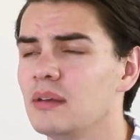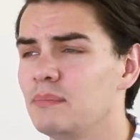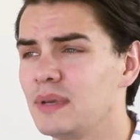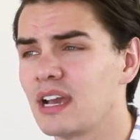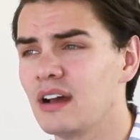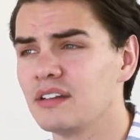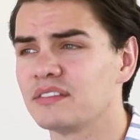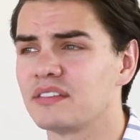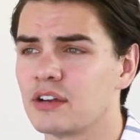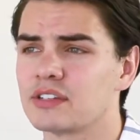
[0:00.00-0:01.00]

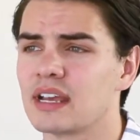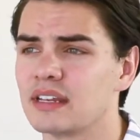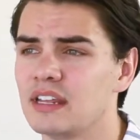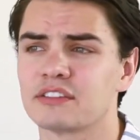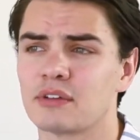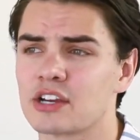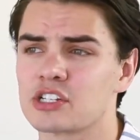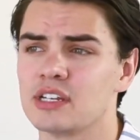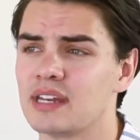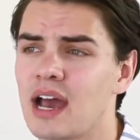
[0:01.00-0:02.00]
because their techniques are
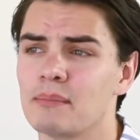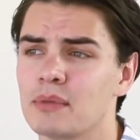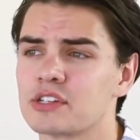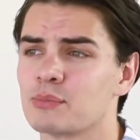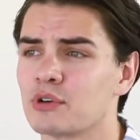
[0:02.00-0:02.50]
actually not much